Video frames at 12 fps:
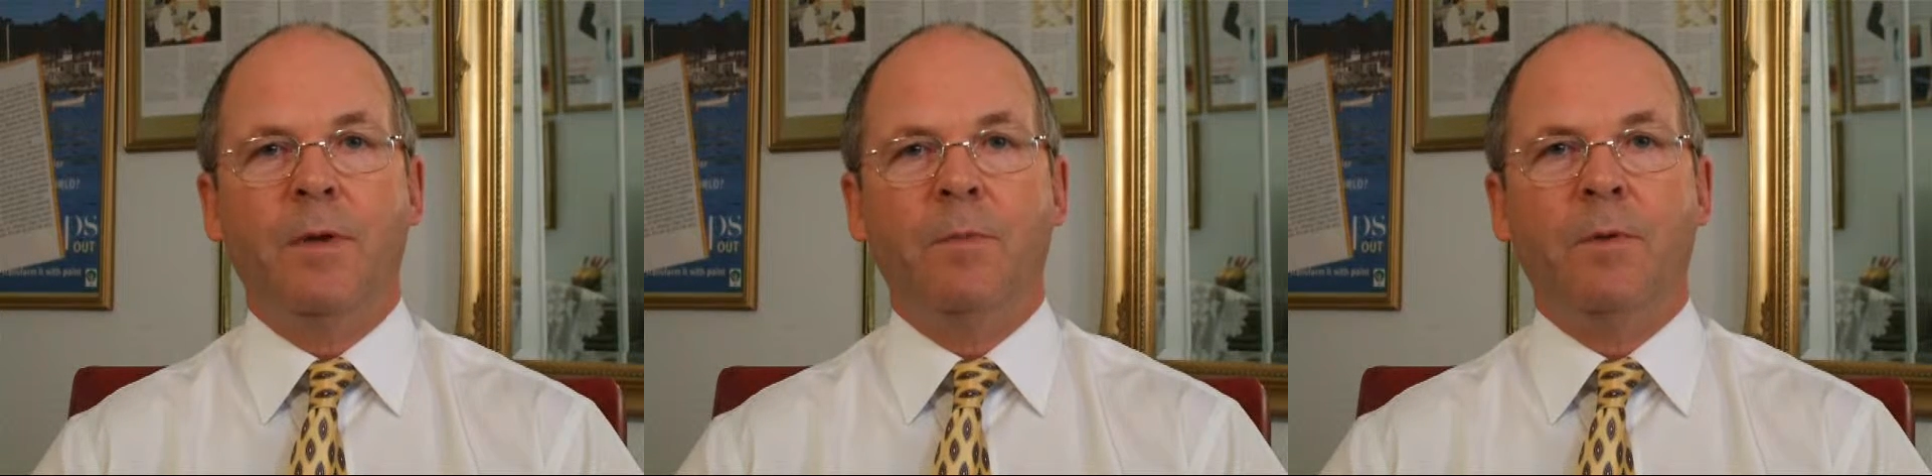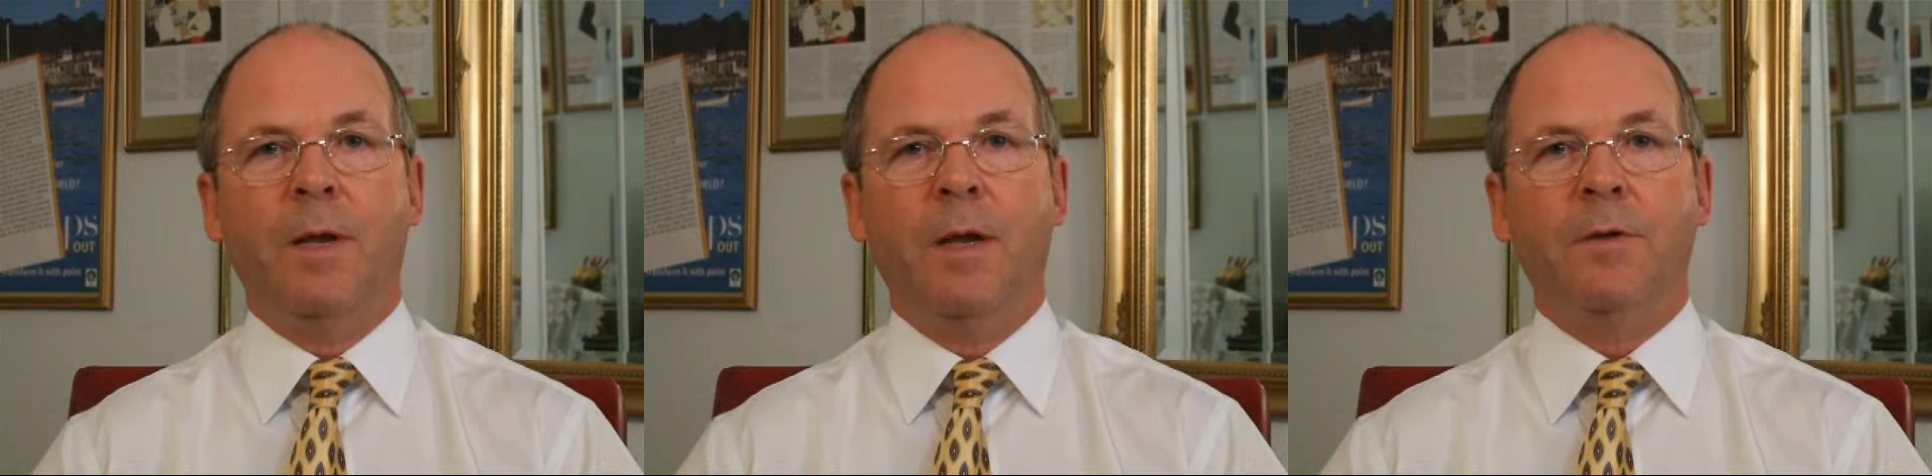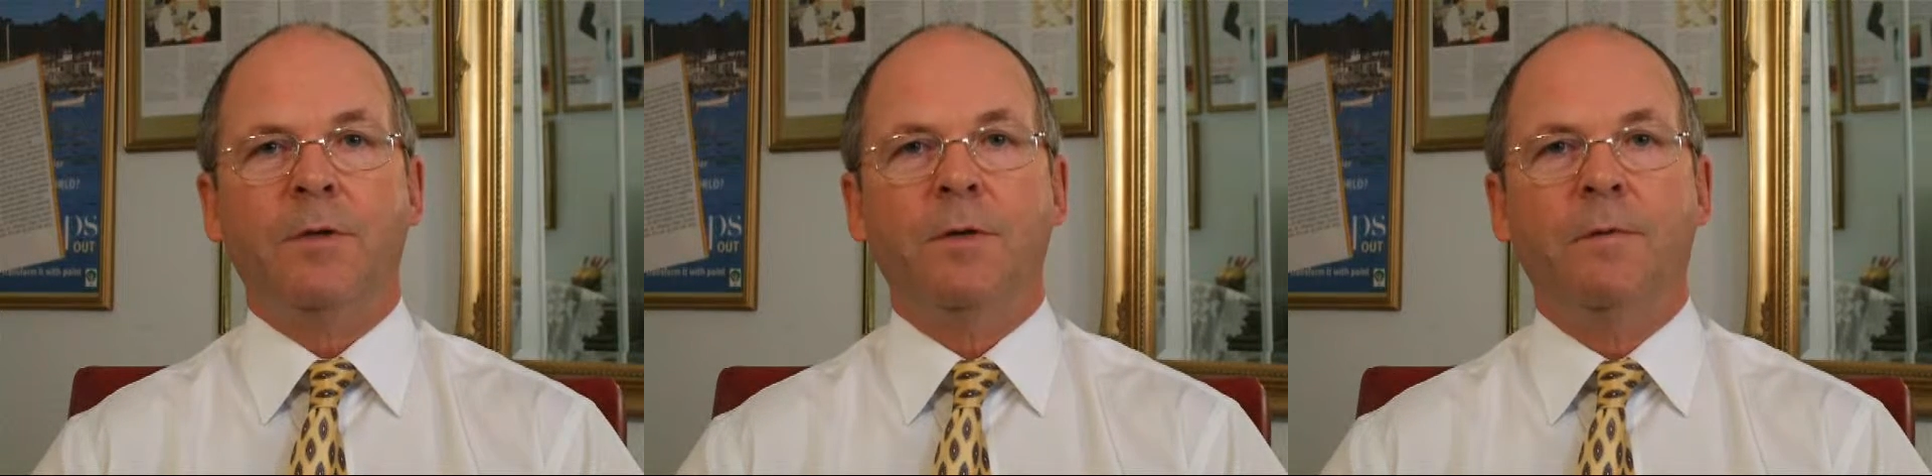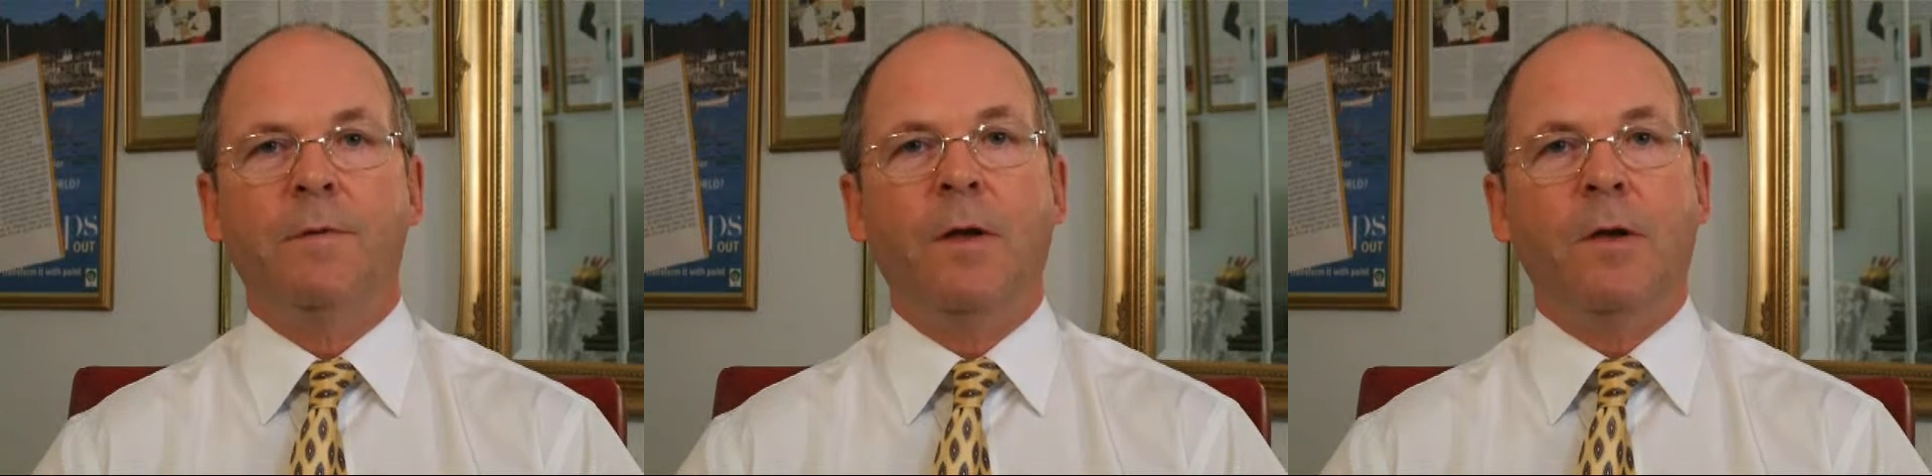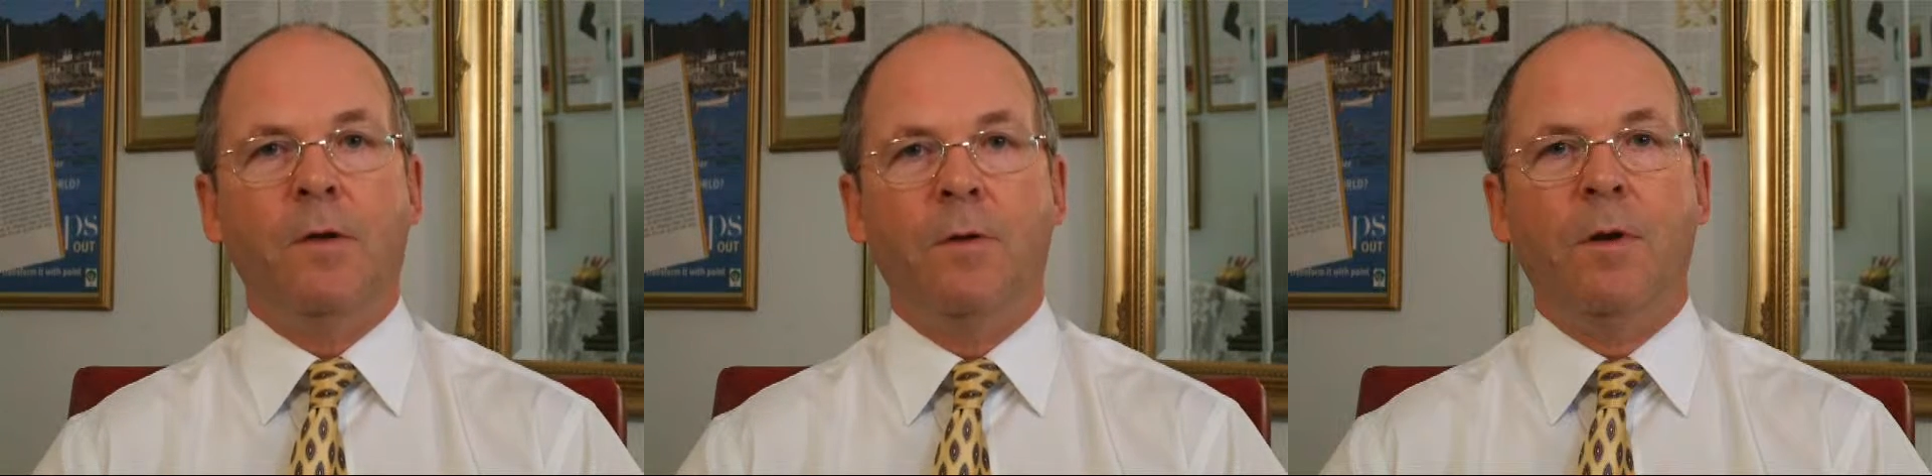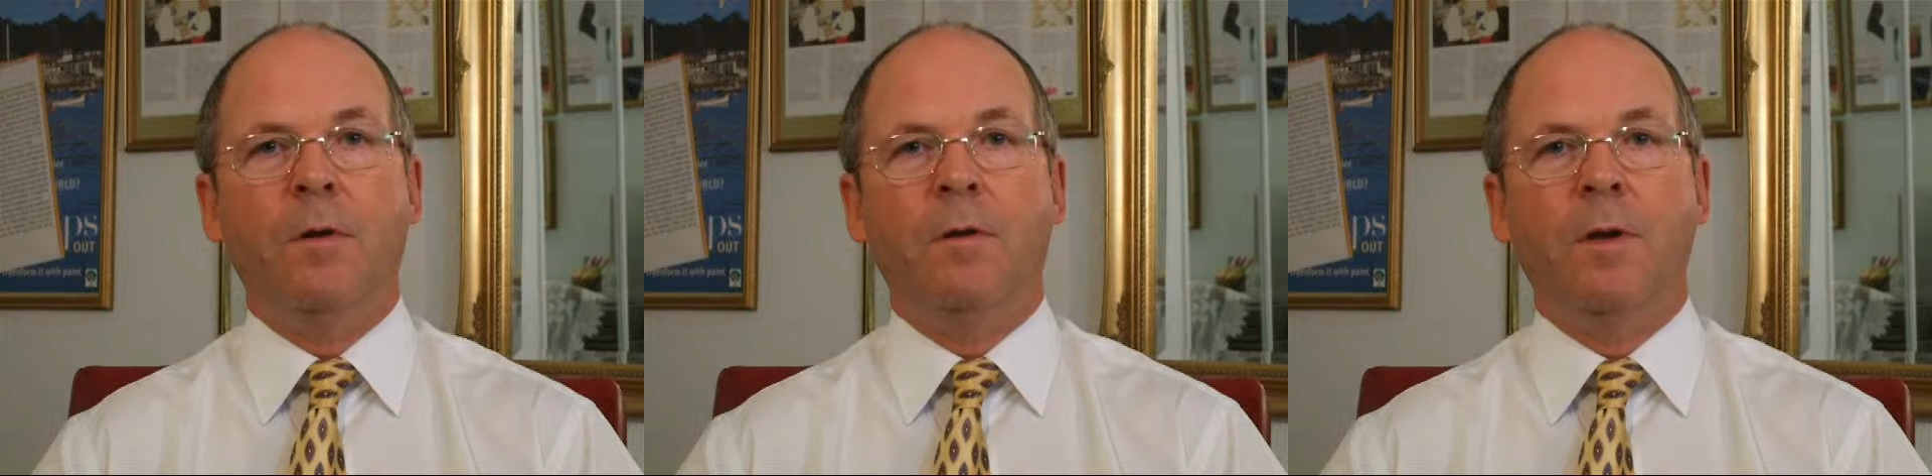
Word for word: people now, so if I don't know,